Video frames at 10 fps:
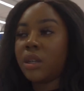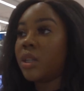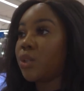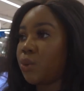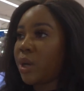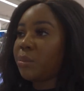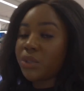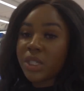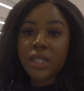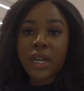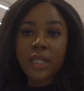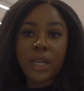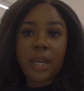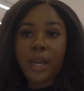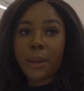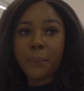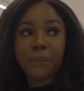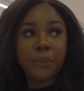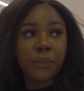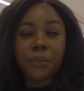There's a Huda Beauty stand here, yeah.
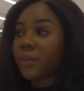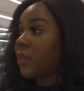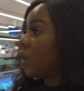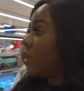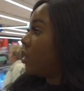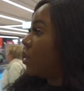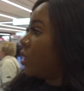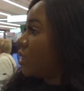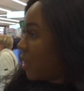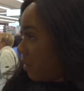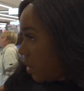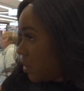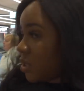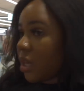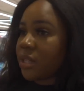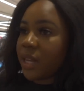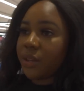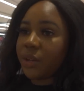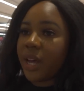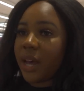It's around, as at
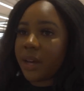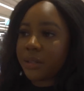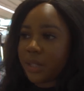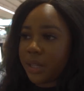the other aisle